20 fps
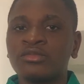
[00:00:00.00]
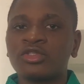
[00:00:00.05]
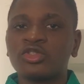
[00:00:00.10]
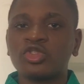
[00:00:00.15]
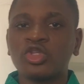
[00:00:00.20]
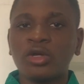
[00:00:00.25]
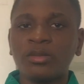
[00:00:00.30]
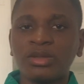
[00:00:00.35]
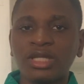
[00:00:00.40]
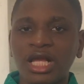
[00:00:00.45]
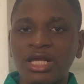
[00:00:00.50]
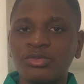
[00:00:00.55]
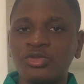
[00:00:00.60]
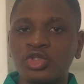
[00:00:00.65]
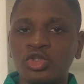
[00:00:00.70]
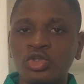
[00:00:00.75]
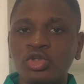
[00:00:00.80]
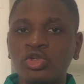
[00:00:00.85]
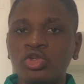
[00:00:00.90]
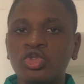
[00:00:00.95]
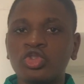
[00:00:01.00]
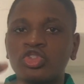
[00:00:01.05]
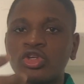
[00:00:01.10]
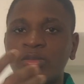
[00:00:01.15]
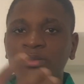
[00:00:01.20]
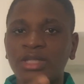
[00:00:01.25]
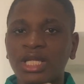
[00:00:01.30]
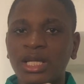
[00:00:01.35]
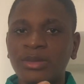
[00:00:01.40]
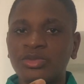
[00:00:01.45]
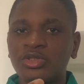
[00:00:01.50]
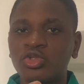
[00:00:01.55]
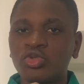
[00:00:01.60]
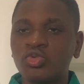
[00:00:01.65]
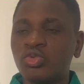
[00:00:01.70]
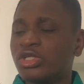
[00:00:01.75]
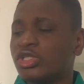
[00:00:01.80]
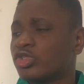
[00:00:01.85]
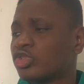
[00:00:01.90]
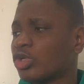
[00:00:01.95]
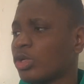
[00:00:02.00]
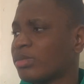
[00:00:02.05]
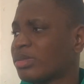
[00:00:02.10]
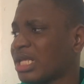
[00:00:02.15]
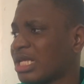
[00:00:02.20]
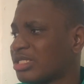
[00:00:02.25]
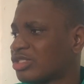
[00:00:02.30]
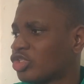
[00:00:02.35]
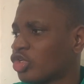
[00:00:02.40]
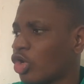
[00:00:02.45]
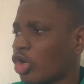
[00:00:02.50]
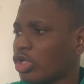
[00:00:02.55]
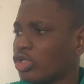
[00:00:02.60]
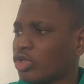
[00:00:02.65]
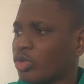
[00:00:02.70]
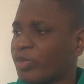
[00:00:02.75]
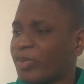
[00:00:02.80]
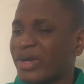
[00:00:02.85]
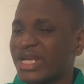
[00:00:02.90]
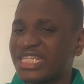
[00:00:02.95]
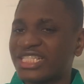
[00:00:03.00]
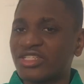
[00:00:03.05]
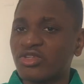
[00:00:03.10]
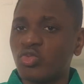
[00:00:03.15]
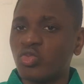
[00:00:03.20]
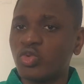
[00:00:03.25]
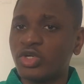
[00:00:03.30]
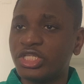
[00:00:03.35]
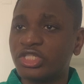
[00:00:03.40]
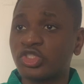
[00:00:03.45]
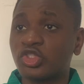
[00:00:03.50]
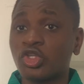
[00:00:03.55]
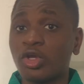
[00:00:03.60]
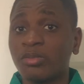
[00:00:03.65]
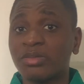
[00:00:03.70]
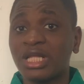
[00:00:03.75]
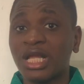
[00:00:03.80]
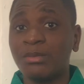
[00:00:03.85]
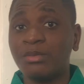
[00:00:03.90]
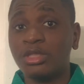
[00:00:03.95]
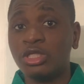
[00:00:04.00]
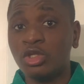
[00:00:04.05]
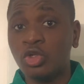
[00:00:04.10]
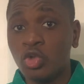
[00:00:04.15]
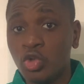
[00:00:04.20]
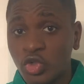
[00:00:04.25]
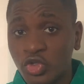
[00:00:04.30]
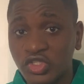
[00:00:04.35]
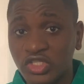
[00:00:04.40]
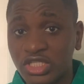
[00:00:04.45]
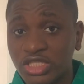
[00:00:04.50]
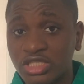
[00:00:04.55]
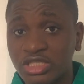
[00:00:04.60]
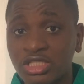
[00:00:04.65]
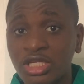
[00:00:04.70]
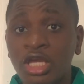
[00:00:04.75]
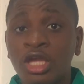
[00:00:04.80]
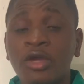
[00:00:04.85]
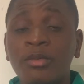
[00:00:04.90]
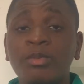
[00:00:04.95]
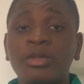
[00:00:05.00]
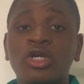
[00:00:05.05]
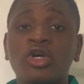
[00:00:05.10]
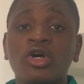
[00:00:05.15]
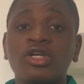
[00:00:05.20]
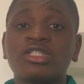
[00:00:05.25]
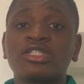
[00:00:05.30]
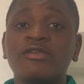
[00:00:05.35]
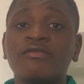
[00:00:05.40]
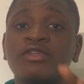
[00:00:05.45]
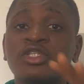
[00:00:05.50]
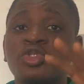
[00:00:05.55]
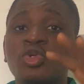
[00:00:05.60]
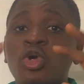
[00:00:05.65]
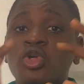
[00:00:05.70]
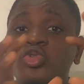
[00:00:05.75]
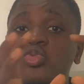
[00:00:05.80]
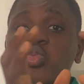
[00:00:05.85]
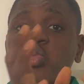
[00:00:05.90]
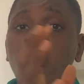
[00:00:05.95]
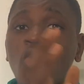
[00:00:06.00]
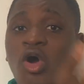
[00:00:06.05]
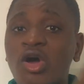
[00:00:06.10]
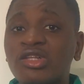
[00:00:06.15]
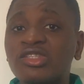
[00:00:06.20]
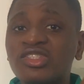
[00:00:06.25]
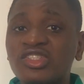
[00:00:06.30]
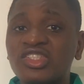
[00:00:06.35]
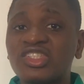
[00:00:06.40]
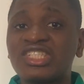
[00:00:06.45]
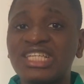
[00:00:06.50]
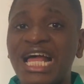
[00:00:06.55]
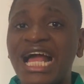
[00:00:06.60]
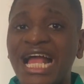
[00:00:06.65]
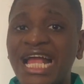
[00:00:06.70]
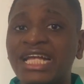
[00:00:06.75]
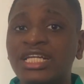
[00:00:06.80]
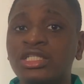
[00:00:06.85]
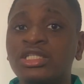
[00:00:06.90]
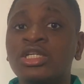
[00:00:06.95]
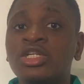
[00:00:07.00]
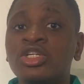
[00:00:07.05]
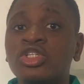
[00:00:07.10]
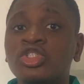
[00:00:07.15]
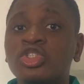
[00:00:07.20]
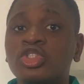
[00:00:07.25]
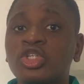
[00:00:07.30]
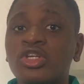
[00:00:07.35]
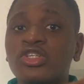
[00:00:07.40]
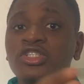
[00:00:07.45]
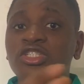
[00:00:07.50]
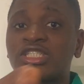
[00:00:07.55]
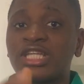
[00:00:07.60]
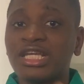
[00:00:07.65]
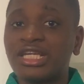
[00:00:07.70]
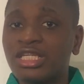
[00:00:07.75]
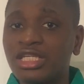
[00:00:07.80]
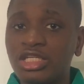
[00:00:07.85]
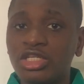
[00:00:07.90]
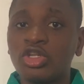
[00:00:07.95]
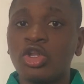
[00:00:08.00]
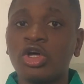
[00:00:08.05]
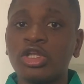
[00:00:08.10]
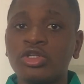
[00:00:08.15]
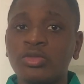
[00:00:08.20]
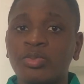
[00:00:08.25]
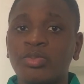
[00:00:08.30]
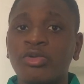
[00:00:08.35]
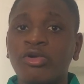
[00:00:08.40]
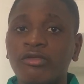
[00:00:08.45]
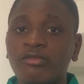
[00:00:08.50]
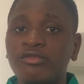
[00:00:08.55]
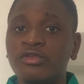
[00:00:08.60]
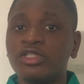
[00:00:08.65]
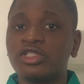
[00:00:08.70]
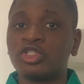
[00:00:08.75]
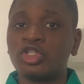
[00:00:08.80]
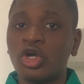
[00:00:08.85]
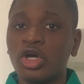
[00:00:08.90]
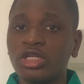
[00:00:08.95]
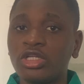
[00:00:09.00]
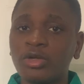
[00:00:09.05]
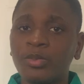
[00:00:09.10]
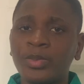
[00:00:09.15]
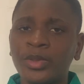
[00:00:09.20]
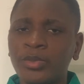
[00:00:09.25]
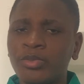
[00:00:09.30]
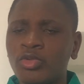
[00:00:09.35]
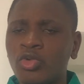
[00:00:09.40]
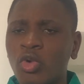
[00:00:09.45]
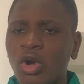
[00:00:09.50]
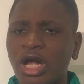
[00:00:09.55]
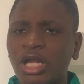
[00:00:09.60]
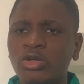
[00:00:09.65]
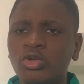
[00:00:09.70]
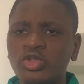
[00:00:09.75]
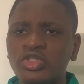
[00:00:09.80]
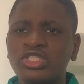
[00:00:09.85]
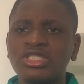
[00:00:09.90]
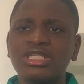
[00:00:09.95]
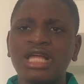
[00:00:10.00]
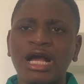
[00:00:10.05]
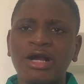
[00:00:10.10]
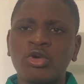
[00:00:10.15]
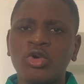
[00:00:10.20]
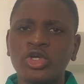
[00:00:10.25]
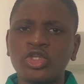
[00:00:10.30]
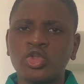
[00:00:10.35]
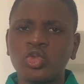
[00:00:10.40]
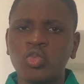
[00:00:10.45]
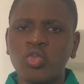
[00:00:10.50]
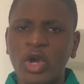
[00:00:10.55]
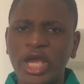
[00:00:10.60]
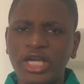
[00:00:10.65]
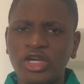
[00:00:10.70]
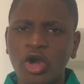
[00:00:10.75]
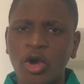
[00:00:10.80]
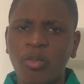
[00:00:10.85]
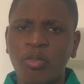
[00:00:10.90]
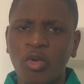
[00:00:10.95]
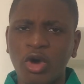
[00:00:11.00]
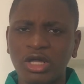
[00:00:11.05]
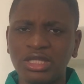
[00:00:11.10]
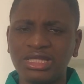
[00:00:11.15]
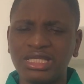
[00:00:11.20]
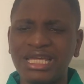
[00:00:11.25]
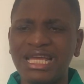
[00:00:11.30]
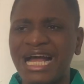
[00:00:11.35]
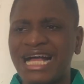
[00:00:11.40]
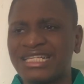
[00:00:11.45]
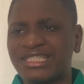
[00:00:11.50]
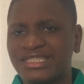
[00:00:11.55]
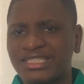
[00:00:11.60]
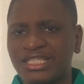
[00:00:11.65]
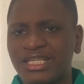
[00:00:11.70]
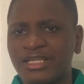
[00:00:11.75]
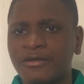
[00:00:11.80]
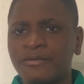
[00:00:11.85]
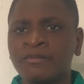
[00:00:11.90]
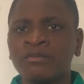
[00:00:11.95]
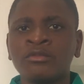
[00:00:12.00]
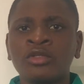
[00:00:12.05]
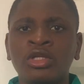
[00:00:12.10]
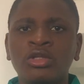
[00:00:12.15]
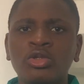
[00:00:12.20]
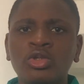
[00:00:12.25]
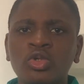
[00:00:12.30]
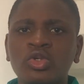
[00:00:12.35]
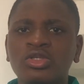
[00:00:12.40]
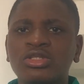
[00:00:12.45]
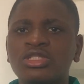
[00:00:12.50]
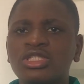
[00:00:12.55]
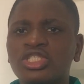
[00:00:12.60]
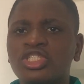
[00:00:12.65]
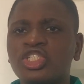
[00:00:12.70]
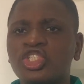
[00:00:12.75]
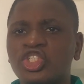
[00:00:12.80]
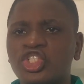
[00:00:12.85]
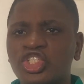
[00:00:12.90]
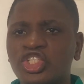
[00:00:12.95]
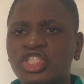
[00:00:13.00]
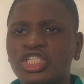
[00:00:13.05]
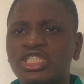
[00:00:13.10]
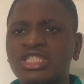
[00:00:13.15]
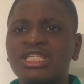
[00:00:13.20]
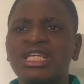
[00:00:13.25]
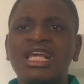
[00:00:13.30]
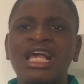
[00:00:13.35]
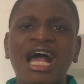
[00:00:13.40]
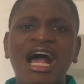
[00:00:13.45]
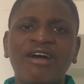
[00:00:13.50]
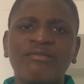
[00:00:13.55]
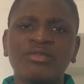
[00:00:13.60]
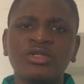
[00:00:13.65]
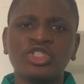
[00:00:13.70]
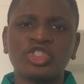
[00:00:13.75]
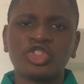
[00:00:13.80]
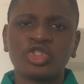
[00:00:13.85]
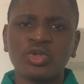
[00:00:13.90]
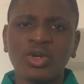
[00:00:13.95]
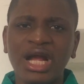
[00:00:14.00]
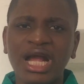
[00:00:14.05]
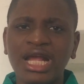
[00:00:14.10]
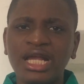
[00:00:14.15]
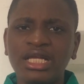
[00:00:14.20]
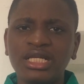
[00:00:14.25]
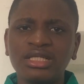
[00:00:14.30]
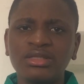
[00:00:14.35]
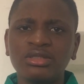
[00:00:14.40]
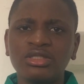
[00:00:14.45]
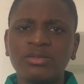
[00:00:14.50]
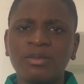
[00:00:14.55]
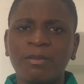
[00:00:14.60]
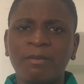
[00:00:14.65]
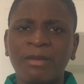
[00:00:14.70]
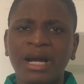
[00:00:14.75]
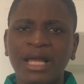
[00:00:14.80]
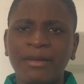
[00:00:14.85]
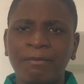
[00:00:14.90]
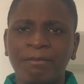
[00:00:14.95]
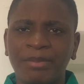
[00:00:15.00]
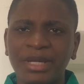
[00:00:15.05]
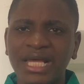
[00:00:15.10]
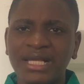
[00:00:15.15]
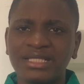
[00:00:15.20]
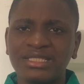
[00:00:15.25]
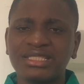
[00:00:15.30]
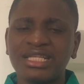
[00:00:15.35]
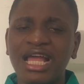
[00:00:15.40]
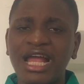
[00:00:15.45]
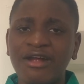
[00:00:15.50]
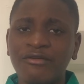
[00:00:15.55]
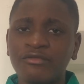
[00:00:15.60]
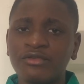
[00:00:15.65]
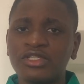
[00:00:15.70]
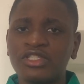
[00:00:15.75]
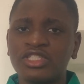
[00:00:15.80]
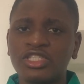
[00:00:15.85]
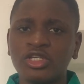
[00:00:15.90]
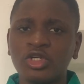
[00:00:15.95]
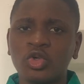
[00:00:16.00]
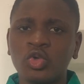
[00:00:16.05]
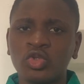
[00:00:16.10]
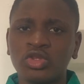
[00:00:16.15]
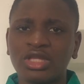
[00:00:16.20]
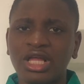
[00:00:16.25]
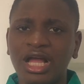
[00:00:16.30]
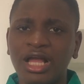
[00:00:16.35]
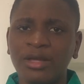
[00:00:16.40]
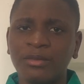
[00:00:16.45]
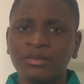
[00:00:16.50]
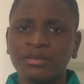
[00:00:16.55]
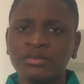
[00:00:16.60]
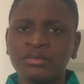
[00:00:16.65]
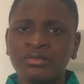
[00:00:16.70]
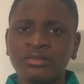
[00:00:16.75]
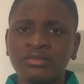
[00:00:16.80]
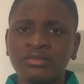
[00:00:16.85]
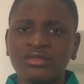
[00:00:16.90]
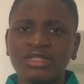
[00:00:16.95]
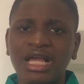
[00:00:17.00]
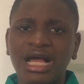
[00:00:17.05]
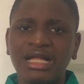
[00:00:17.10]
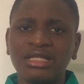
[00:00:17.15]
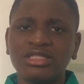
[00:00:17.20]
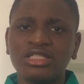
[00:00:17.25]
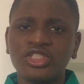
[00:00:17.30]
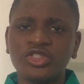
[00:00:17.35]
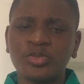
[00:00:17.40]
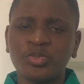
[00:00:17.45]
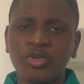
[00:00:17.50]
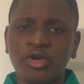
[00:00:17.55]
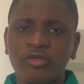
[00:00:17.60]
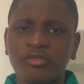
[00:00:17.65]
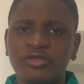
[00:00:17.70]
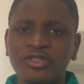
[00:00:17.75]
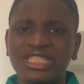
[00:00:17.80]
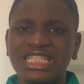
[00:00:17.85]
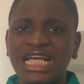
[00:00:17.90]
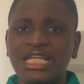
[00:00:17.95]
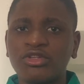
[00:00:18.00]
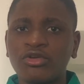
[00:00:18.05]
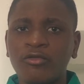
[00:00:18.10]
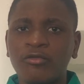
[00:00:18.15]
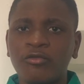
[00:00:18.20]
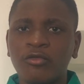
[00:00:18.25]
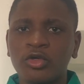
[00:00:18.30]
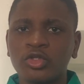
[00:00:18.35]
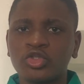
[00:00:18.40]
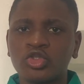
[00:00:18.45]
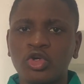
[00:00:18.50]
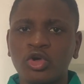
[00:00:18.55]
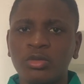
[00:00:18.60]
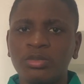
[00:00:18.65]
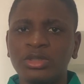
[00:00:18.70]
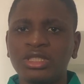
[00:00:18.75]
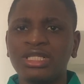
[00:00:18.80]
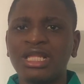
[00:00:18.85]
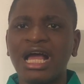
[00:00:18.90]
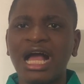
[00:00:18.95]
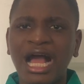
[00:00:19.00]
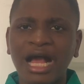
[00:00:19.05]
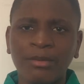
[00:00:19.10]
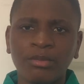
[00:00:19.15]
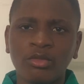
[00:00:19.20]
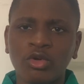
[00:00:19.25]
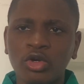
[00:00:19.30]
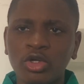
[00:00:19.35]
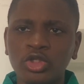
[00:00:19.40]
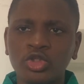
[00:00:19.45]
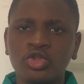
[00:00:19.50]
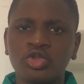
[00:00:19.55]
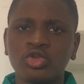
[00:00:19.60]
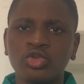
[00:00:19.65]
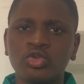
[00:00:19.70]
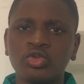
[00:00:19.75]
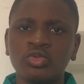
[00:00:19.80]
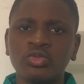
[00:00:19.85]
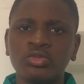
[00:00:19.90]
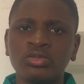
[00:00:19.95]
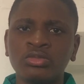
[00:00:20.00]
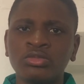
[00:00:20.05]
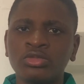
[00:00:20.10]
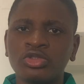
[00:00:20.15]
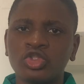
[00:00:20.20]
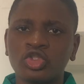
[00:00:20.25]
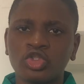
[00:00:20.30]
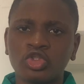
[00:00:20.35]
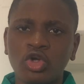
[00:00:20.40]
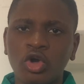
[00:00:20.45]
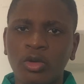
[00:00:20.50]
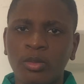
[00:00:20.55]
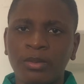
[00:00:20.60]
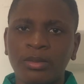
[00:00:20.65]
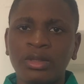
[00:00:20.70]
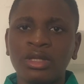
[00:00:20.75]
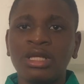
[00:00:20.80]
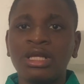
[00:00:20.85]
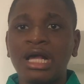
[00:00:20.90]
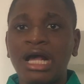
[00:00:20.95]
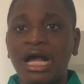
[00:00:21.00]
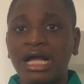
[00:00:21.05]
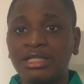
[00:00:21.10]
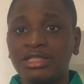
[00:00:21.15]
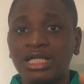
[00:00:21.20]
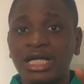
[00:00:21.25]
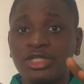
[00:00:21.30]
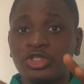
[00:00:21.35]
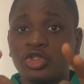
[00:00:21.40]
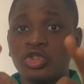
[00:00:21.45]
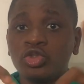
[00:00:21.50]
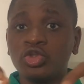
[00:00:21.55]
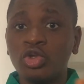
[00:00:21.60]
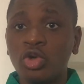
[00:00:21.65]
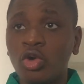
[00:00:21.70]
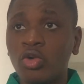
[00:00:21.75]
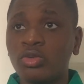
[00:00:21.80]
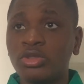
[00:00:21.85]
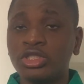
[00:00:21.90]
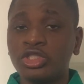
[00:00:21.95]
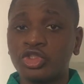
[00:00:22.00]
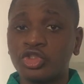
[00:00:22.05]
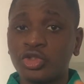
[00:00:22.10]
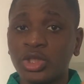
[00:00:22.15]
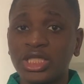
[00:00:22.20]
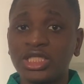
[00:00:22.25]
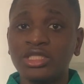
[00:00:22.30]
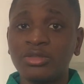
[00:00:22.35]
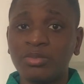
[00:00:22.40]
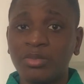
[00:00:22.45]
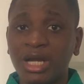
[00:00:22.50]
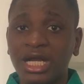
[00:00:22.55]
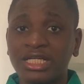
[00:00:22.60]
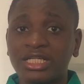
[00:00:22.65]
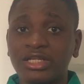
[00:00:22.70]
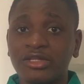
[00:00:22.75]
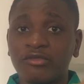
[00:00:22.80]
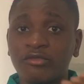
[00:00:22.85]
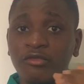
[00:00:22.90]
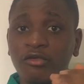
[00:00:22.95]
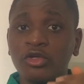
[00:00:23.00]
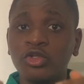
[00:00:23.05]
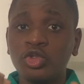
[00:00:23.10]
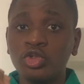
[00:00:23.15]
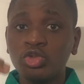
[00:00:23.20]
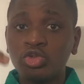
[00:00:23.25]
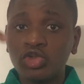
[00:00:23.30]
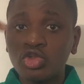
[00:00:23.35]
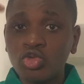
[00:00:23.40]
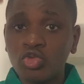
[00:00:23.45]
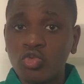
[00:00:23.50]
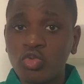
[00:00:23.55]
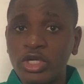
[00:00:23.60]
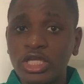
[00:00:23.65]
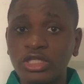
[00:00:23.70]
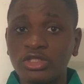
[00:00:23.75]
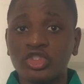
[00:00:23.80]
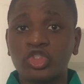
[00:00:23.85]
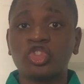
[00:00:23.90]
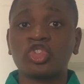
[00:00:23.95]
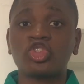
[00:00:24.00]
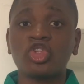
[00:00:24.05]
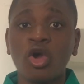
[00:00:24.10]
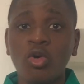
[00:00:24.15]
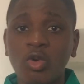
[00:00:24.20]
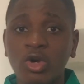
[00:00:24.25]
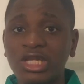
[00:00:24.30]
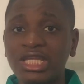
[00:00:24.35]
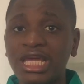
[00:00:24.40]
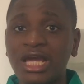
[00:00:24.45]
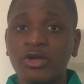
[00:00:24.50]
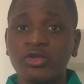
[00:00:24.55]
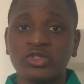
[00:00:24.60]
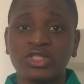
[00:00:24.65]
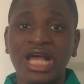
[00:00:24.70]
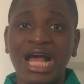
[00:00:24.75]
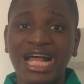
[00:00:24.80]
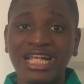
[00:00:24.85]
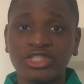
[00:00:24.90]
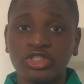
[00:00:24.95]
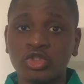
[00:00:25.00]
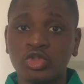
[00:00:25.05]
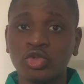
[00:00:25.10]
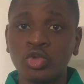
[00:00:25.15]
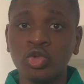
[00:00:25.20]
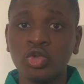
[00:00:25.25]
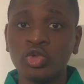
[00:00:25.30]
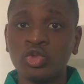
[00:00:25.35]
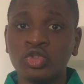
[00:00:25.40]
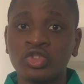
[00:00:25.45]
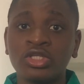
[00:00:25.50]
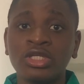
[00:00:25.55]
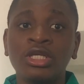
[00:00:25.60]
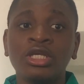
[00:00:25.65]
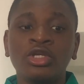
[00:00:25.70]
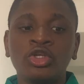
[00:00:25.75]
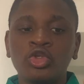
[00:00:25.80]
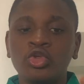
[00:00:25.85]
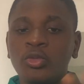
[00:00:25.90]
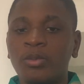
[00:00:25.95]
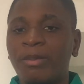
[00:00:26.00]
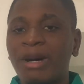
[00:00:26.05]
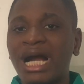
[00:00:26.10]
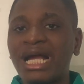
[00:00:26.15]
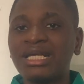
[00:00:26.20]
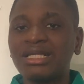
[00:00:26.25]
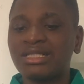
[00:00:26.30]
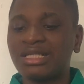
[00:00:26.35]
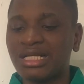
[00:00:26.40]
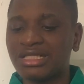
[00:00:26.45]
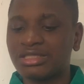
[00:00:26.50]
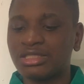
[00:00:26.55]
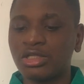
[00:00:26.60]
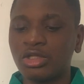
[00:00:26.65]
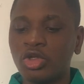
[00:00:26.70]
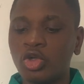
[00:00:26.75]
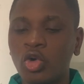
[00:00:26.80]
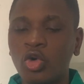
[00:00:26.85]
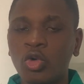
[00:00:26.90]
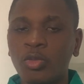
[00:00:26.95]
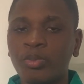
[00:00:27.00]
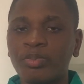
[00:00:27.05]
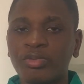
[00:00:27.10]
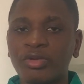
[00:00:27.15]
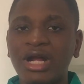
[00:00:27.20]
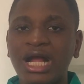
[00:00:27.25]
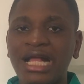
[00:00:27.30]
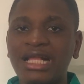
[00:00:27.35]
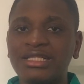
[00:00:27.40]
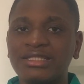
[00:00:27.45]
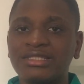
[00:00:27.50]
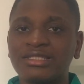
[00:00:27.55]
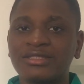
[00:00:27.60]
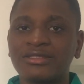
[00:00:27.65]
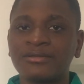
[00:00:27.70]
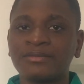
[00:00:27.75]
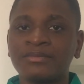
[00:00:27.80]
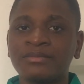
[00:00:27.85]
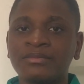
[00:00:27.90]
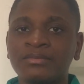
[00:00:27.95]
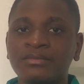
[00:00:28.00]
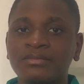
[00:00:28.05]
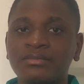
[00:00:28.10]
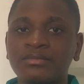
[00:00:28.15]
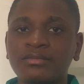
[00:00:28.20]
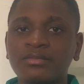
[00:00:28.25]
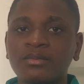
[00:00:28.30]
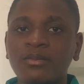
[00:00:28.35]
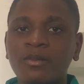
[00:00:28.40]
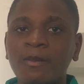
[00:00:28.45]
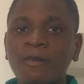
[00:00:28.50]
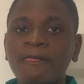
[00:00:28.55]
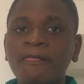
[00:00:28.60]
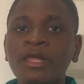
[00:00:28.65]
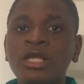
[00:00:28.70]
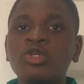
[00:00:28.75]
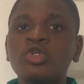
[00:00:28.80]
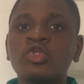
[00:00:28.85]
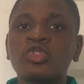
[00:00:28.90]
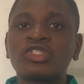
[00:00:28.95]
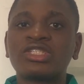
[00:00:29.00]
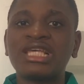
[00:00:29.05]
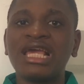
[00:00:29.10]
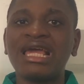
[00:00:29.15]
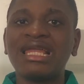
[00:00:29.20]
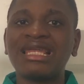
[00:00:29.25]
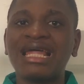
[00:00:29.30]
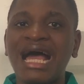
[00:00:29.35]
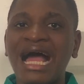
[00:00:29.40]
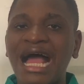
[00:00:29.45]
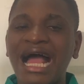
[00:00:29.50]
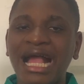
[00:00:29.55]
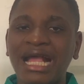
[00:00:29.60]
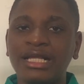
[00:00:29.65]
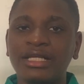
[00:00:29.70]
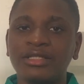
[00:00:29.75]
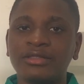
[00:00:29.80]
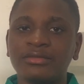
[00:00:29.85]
Sometimes you lose, sometimes you win, sometimes the other person wins, sometimes you lose it. Because if it was one side just taking in all the profit, the other people who are losing are going to wake up one day and say, look, this is shit. I've been trying my best every single time and these profits are not forthcoming. I'm going to stop. And as you know, in the trading market, for you to win, someone else has to lose. You buy it at a low price, you sell high.